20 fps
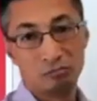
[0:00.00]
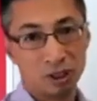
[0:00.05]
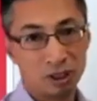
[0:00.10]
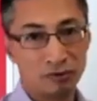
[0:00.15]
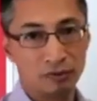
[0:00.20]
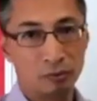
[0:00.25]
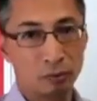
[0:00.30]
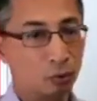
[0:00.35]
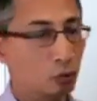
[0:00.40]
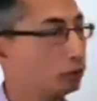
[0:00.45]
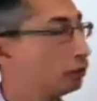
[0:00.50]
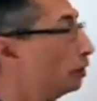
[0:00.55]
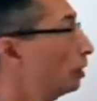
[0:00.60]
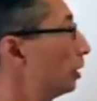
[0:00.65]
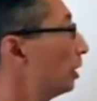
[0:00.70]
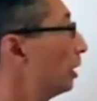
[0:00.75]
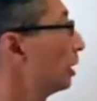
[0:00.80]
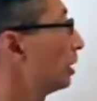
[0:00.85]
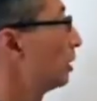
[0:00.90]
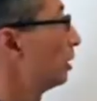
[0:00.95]
even more if you
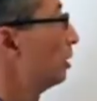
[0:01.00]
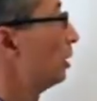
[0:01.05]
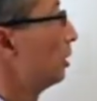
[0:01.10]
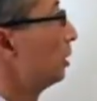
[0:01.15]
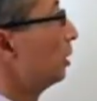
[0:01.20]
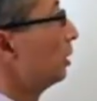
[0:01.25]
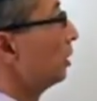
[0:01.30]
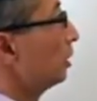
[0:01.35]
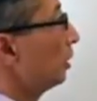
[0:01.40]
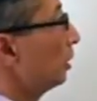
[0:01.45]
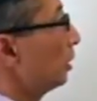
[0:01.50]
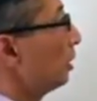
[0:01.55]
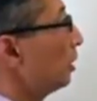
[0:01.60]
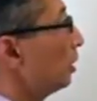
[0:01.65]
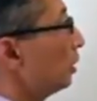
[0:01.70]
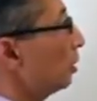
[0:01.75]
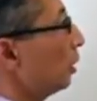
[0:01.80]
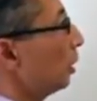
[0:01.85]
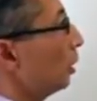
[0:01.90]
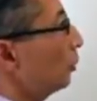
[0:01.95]
like,
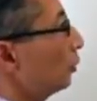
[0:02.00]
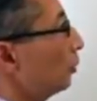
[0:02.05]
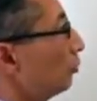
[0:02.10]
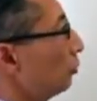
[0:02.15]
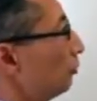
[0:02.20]
I would